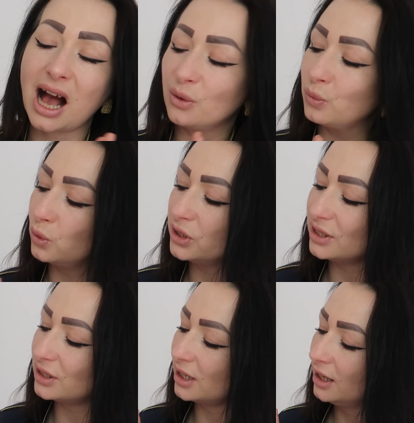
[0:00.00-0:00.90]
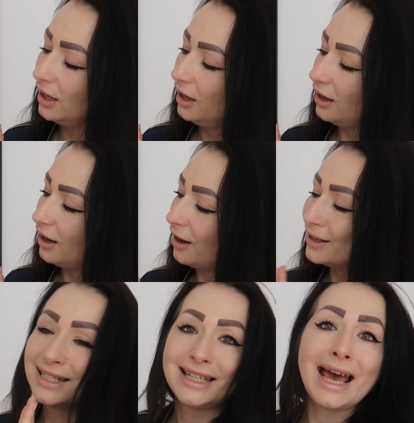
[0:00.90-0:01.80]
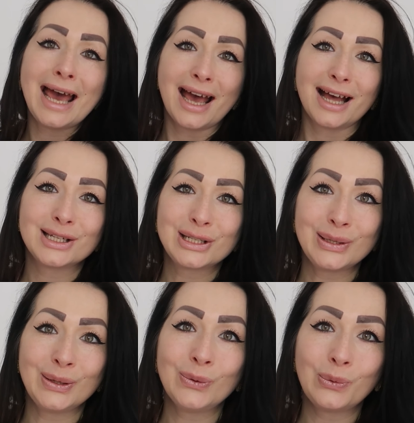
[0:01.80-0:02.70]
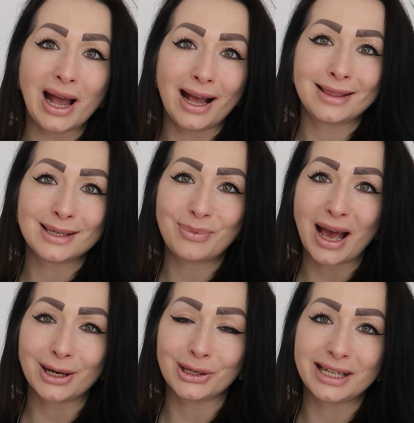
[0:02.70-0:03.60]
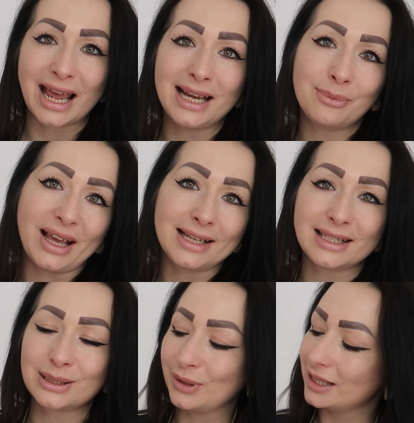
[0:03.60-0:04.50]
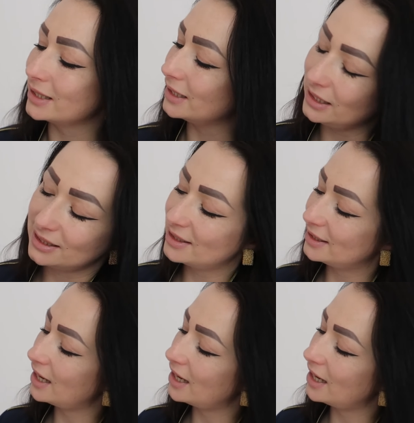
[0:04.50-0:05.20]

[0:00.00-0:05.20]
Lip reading: I wouldn't dare to wear this bag on a daily basis, because it's